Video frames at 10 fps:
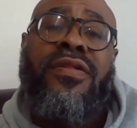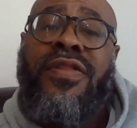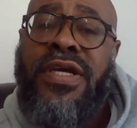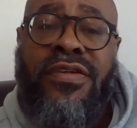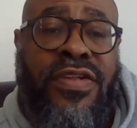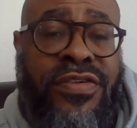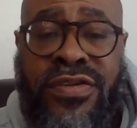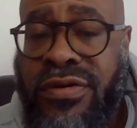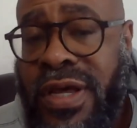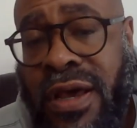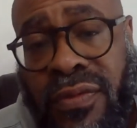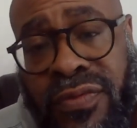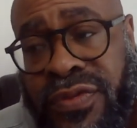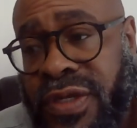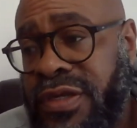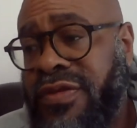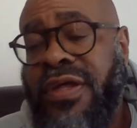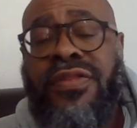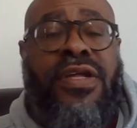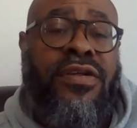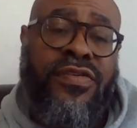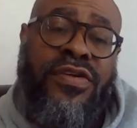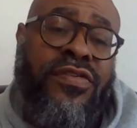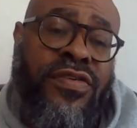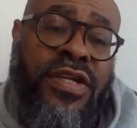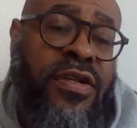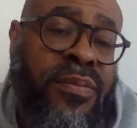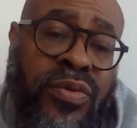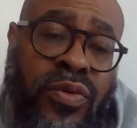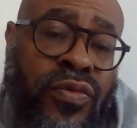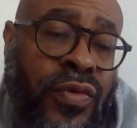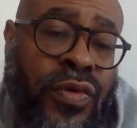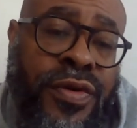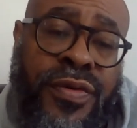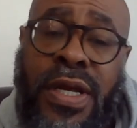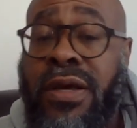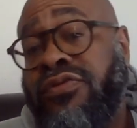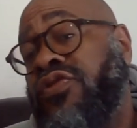things that stood out, things I think the Sixers need to improve on, how